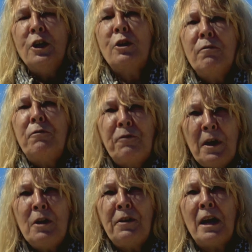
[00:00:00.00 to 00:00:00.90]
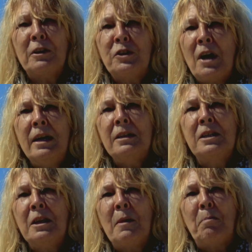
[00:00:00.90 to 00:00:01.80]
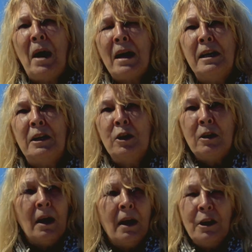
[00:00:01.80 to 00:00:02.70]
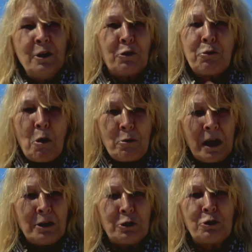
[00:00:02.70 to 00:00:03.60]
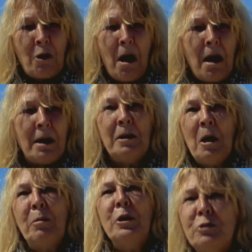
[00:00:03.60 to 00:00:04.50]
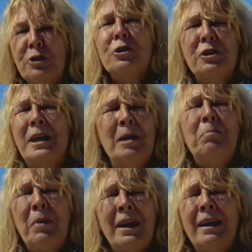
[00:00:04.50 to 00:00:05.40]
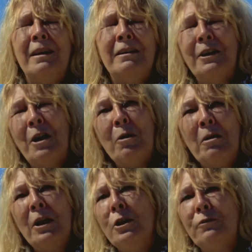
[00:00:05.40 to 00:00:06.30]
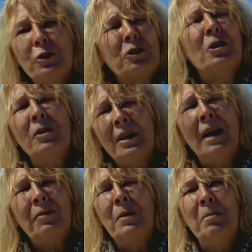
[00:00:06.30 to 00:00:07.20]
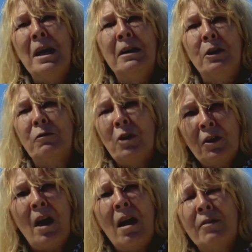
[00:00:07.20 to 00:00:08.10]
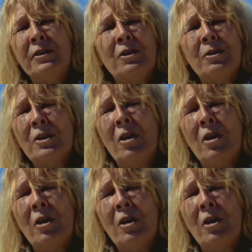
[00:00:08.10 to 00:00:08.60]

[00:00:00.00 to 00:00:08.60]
You can feel the anxiety and the panic. Your throat gets dry, but you just keep picking, you know? You've just got to get them in. You've got to harvest those